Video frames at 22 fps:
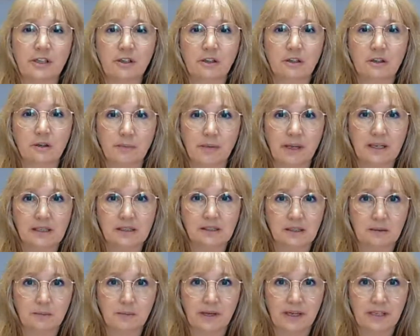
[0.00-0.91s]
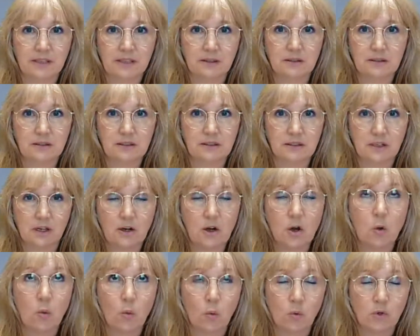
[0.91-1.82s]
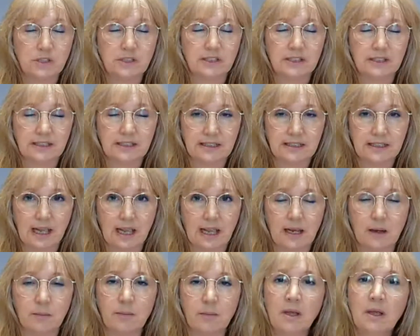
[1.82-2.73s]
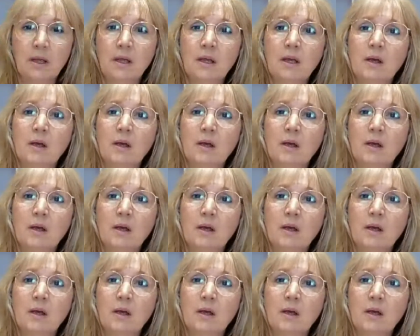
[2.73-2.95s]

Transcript: you can make sun water the same.